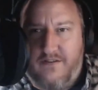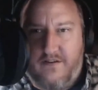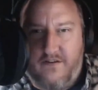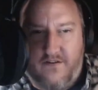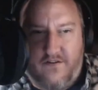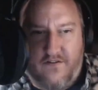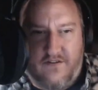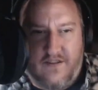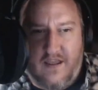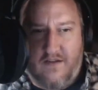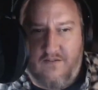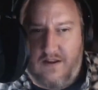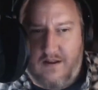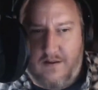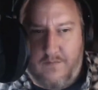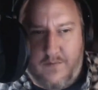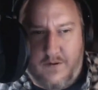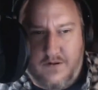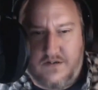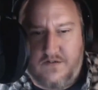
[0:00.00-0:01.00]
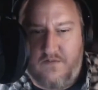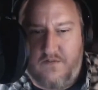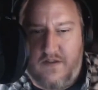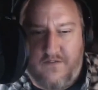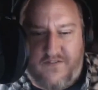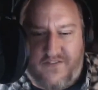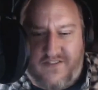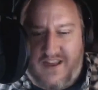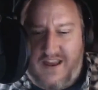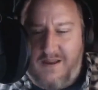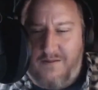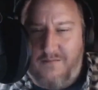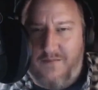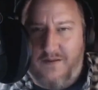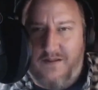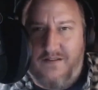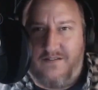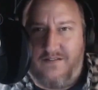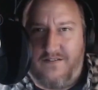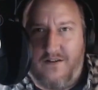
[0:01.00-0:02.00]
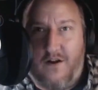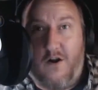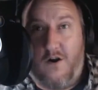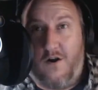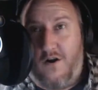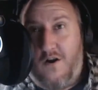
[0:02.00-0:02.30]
and just having a bunch of if statements, or